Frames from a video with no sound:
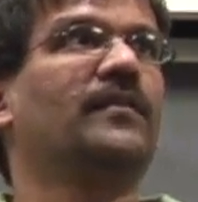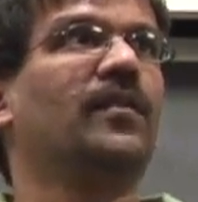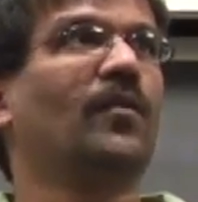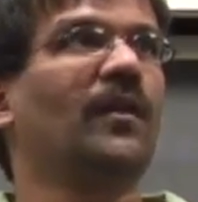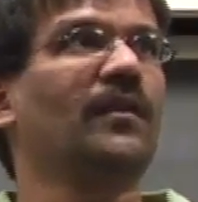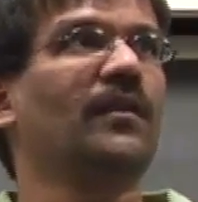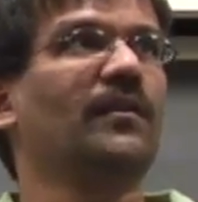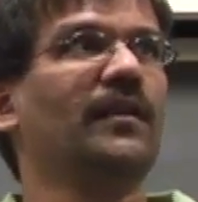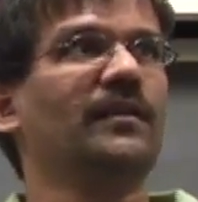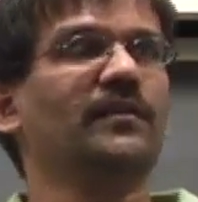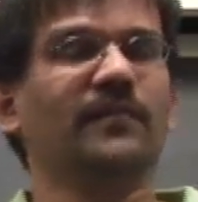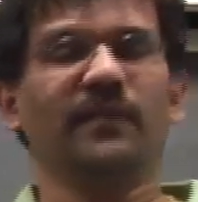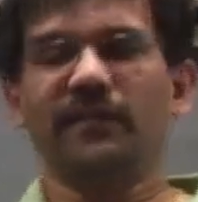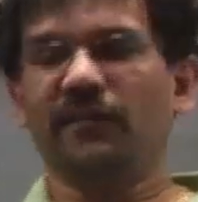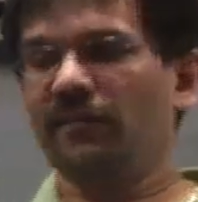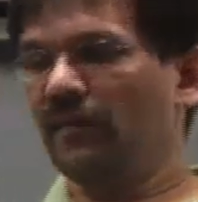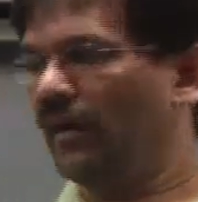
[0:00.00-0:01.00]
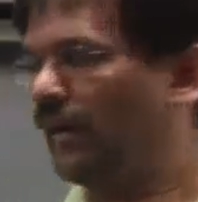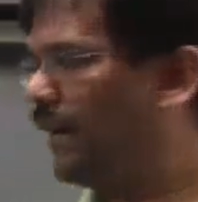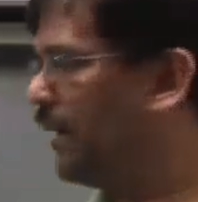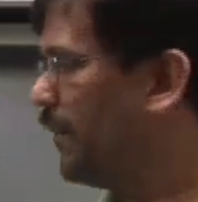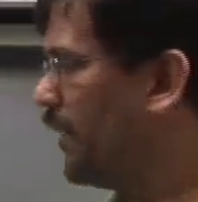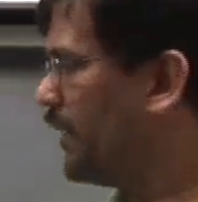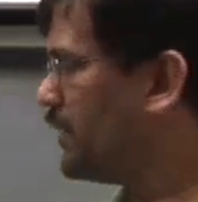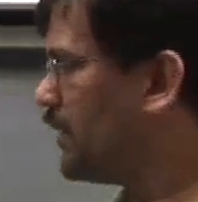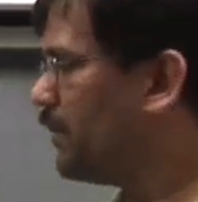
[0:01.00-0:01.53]
So one of the things
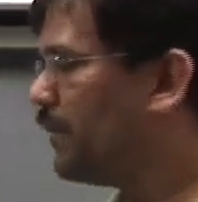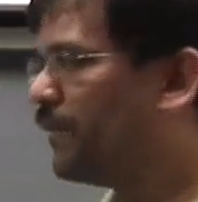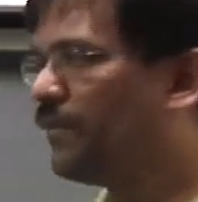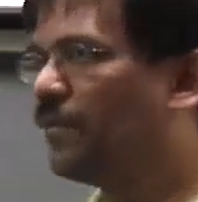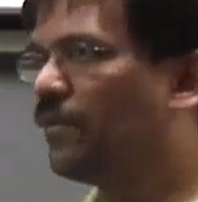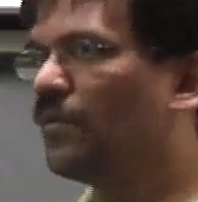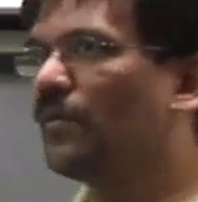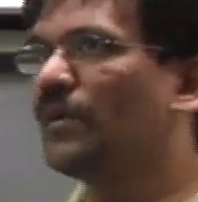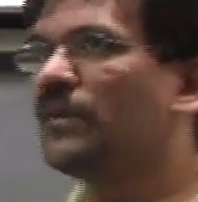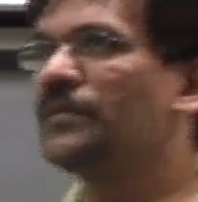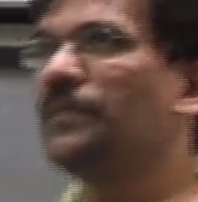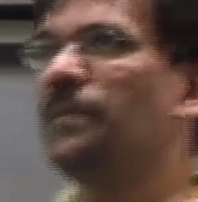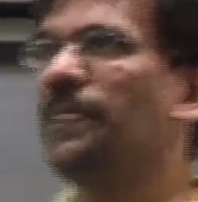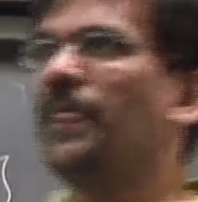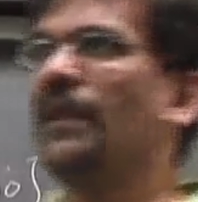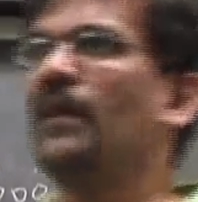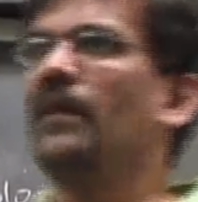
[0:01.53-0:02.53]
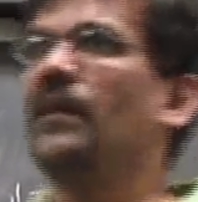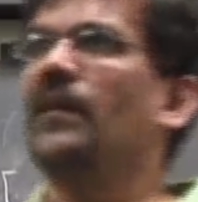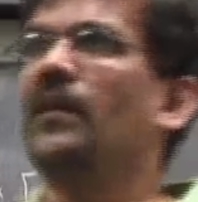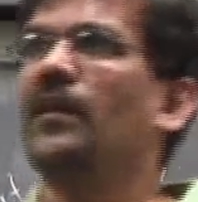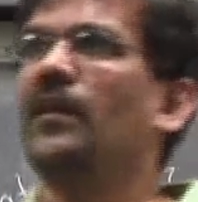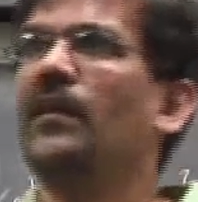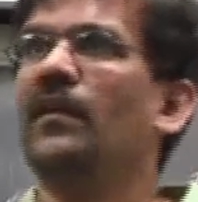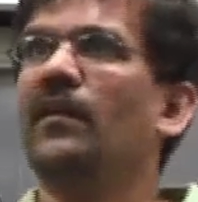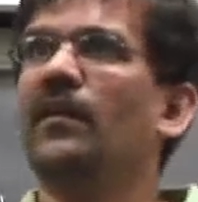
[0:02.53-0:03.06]
I mentioned before was
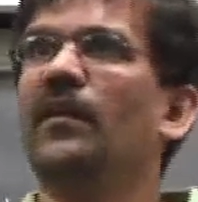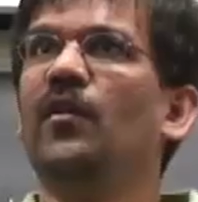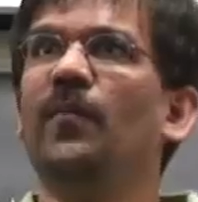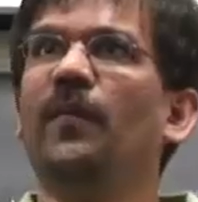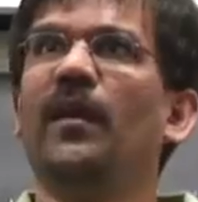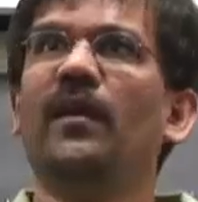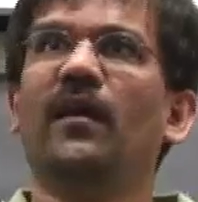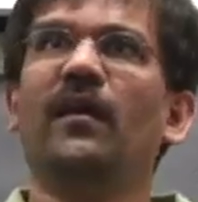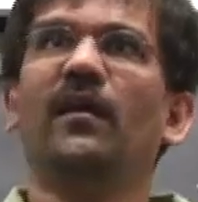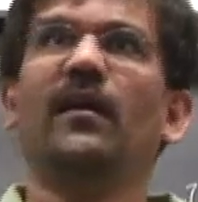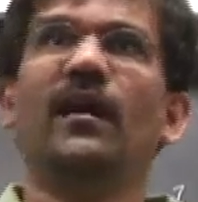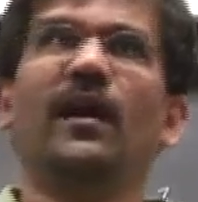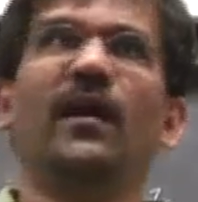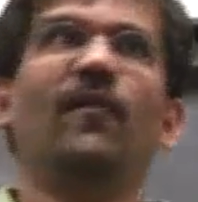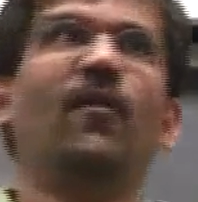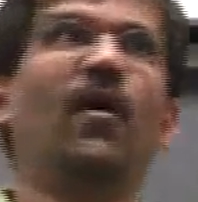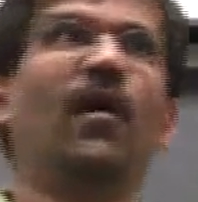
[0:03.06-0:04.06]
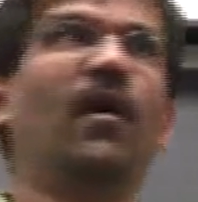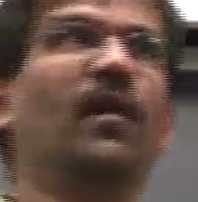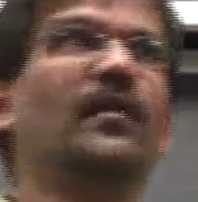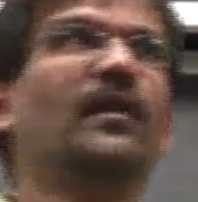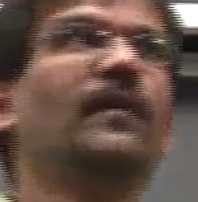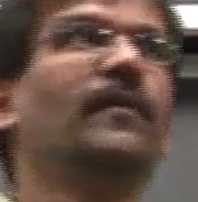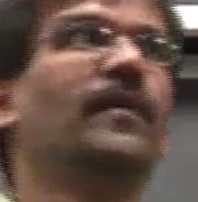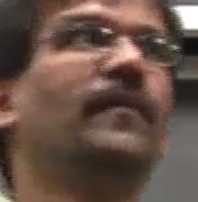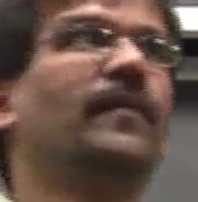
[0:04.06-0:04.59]
you may not have all
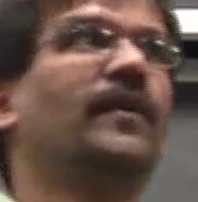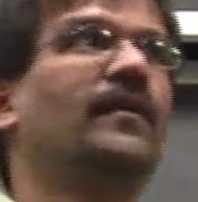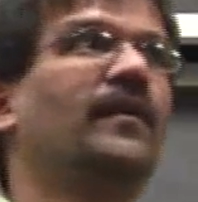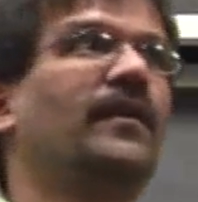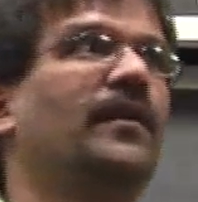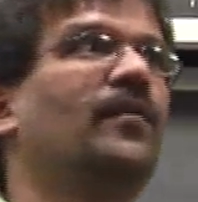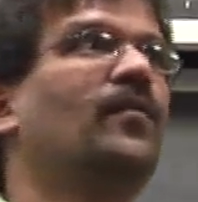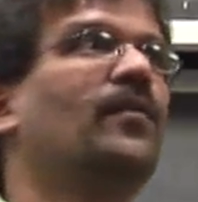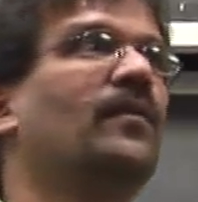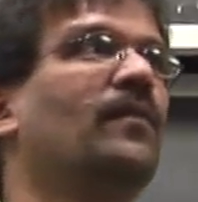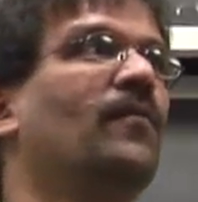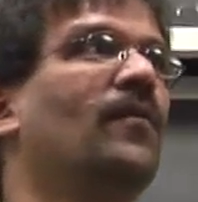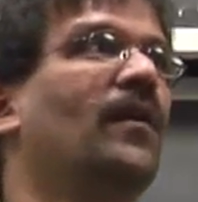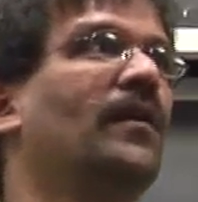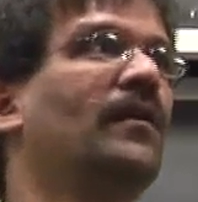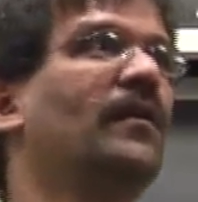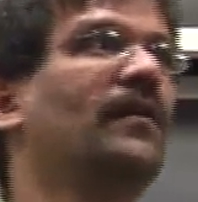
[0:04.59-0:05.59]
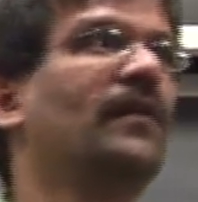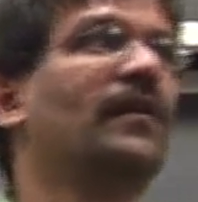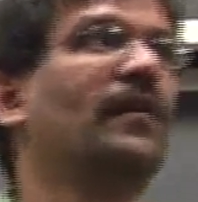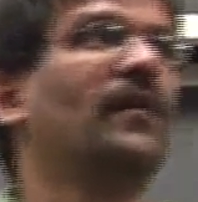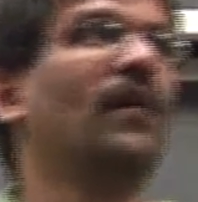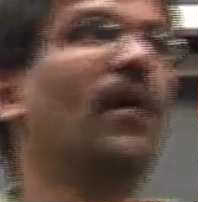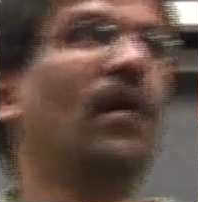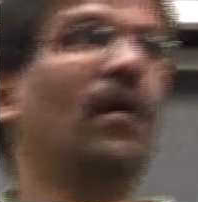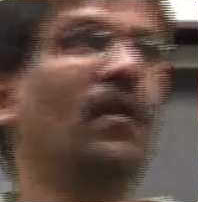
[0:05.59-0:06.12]
the memory that you would want to
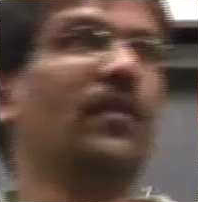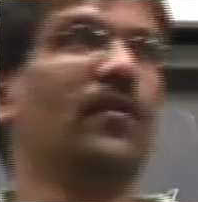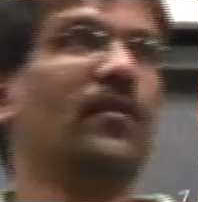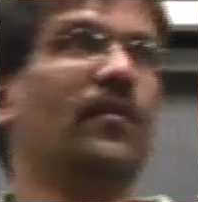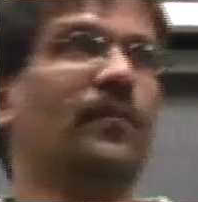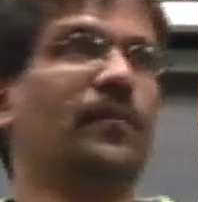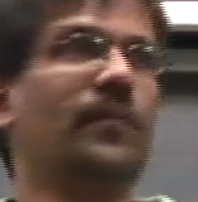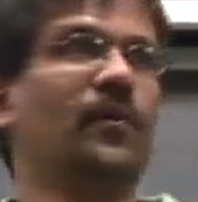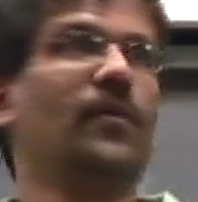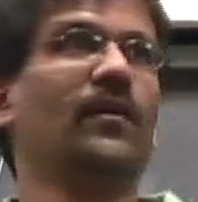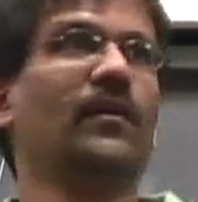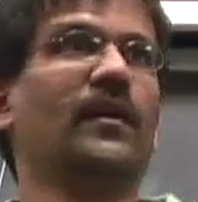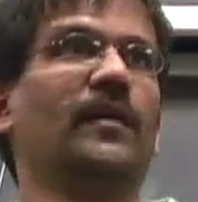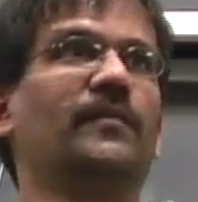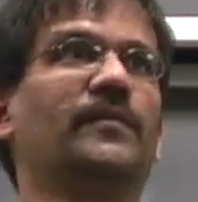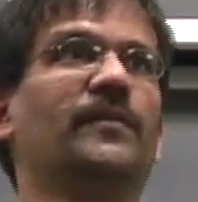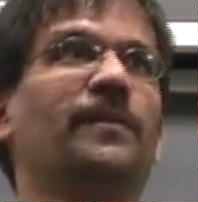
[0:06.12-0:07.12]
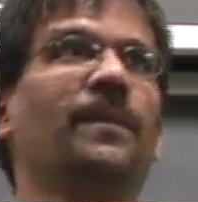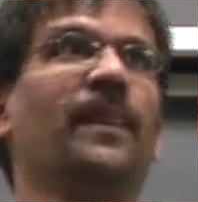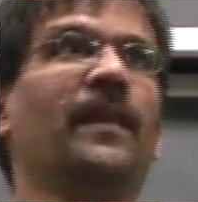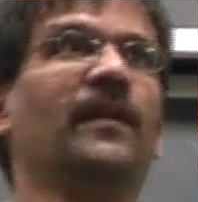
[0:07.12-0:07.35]
run all your programs.